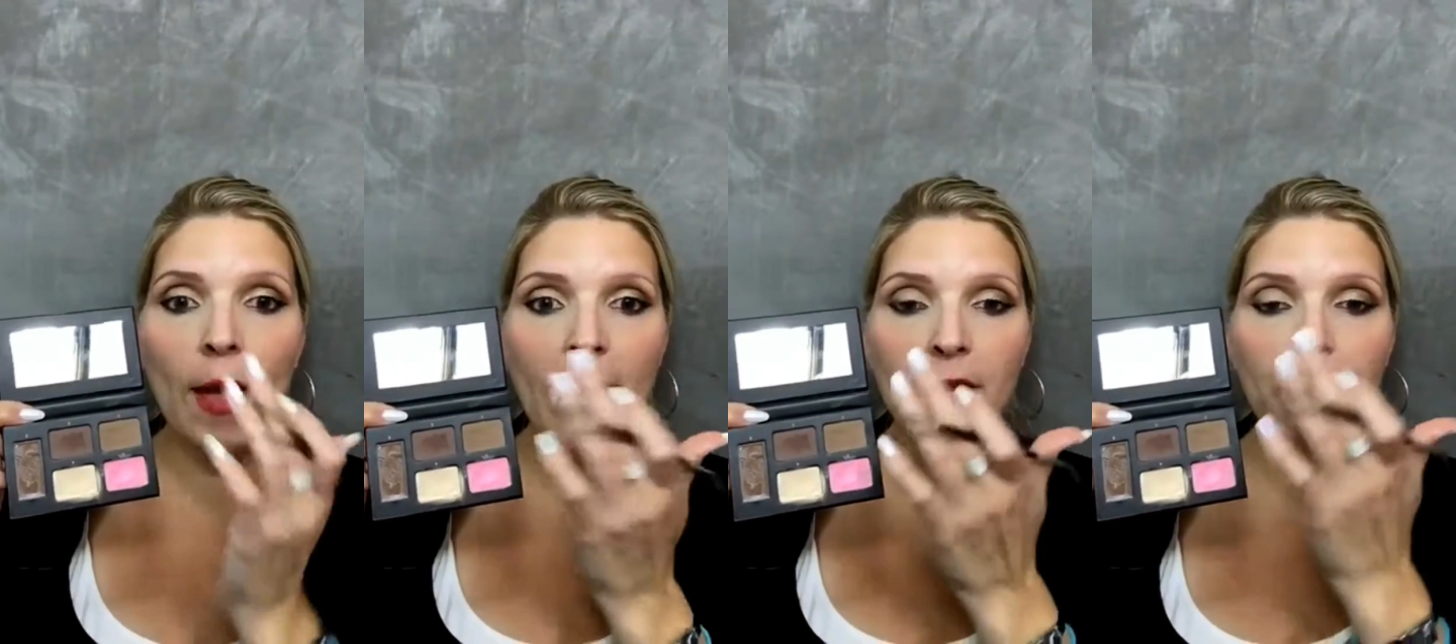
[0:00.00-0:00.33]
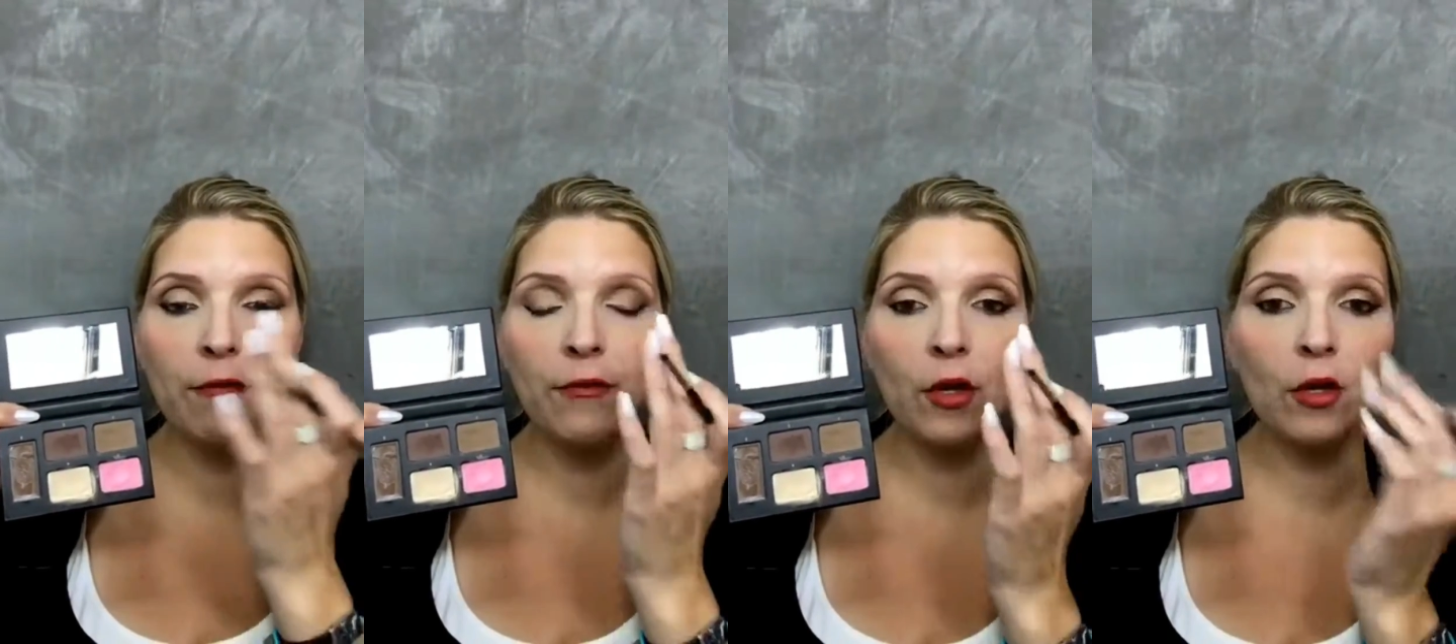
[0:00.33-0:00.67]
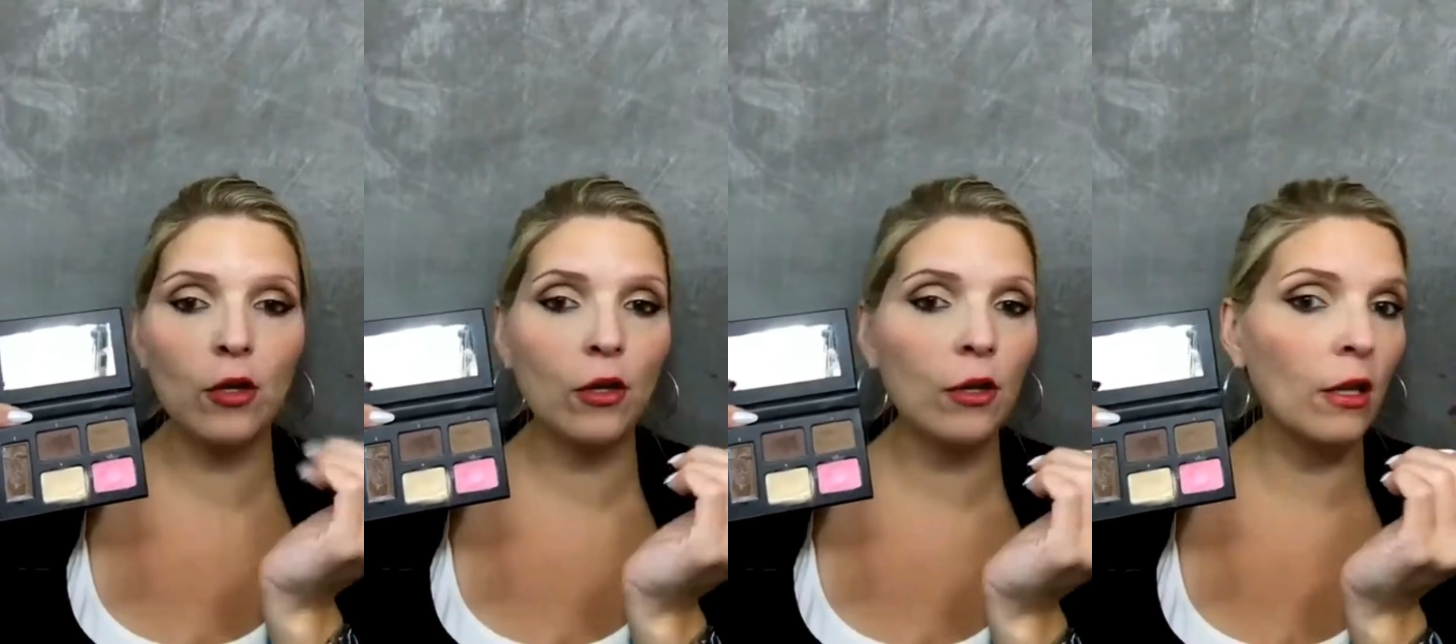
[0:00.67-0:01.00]
a
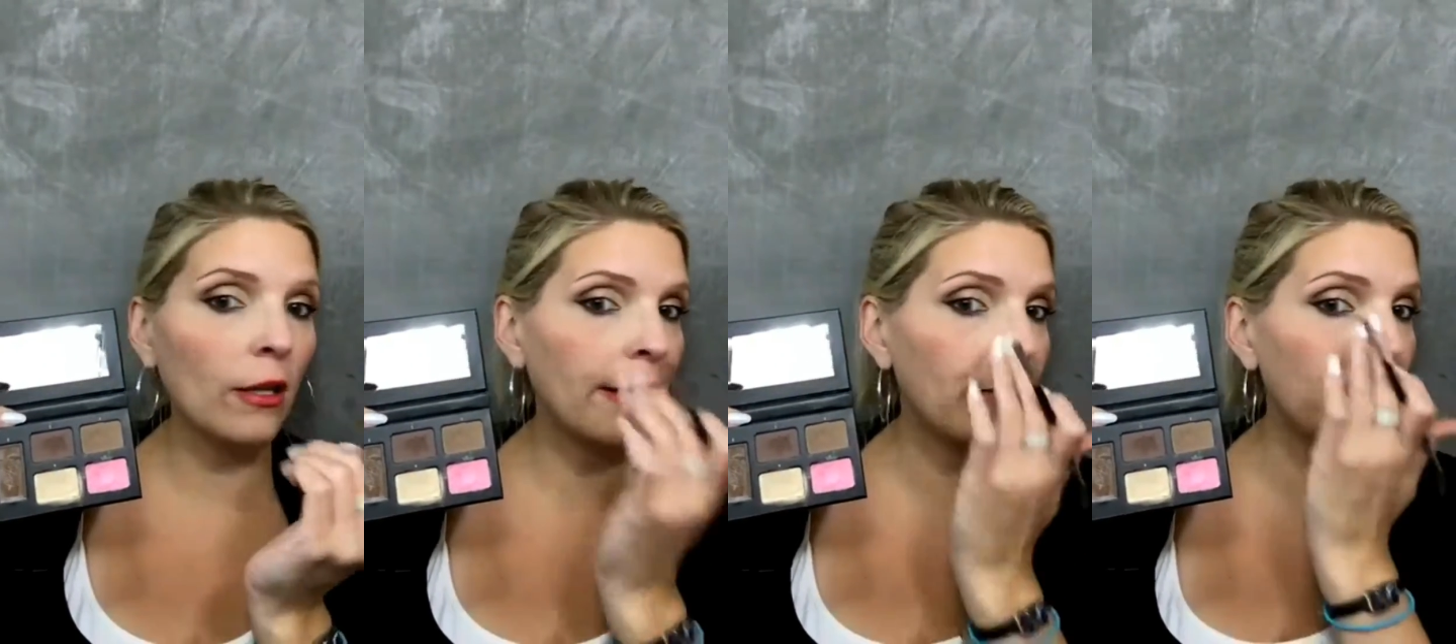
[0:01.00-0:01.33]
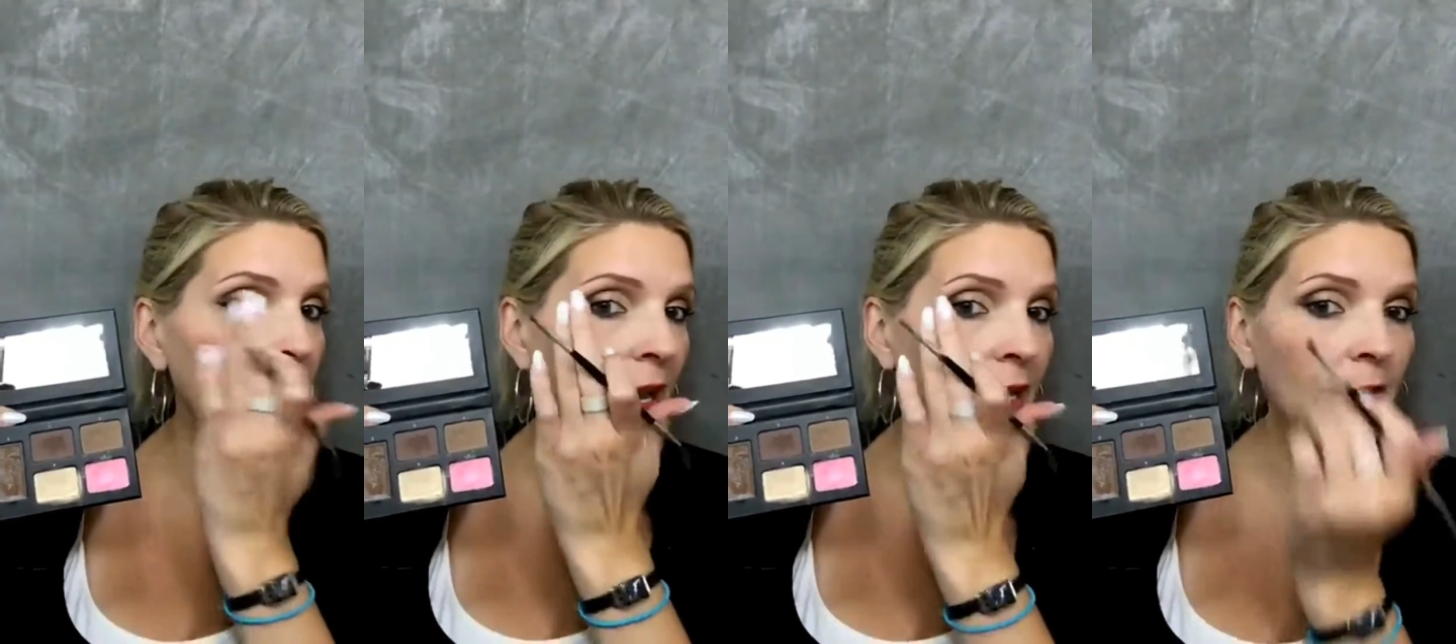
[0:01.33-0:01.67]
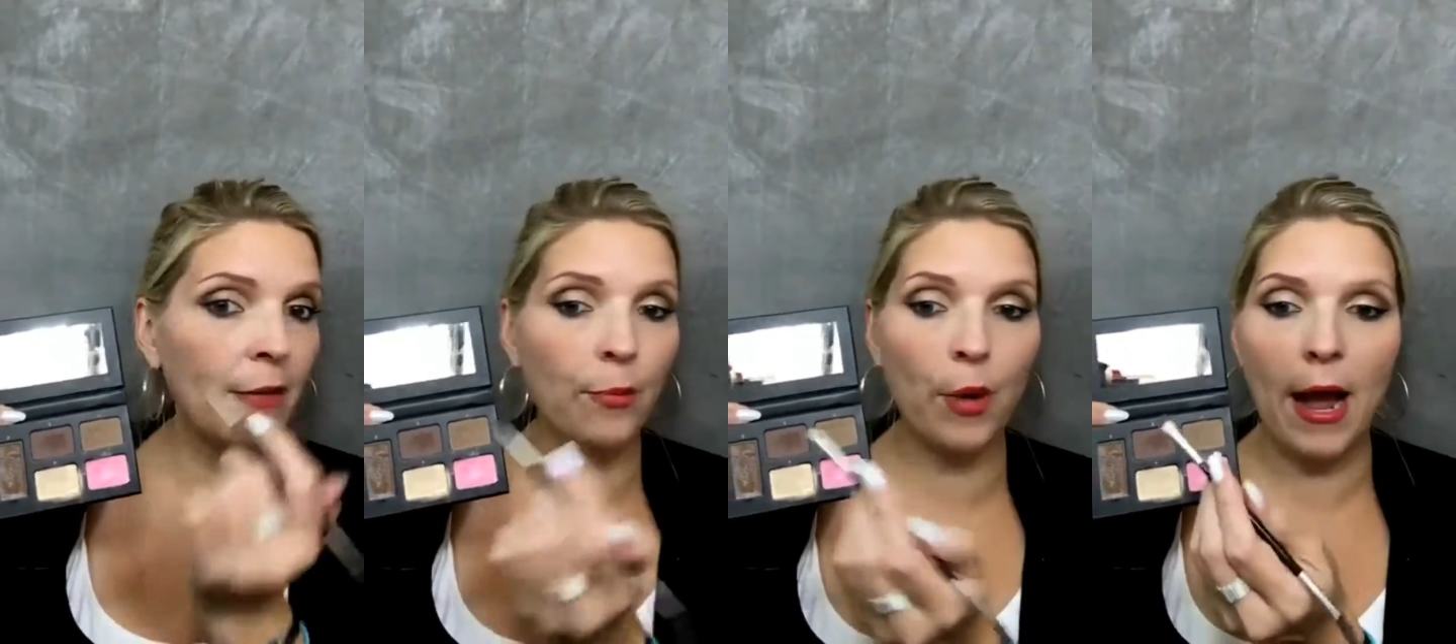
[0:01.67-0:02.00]
full
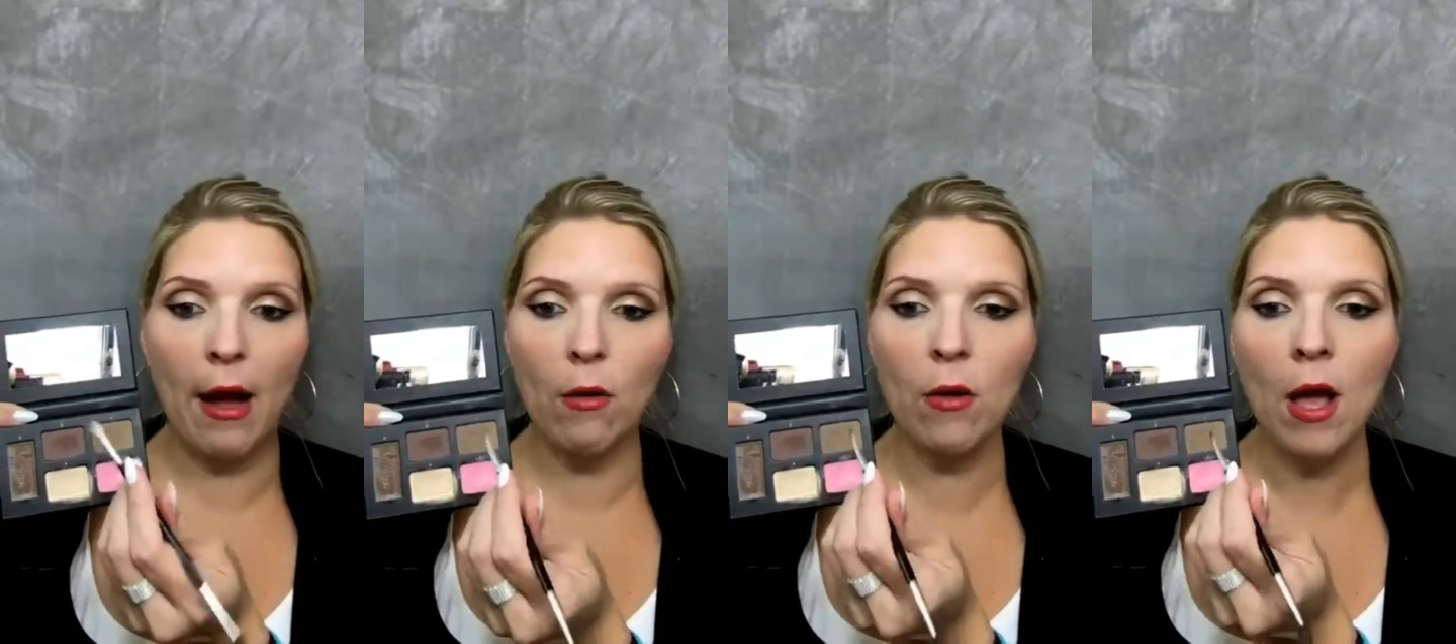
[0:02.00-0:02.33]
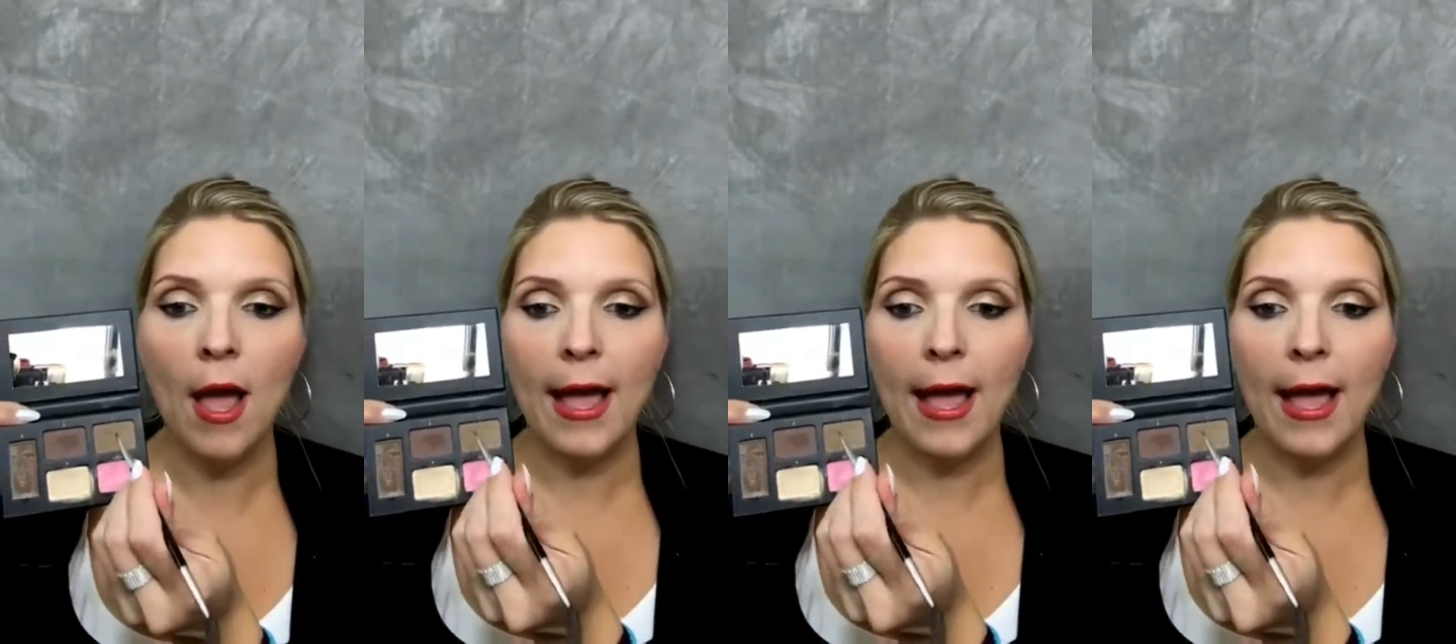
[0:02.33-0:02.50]
faded brow.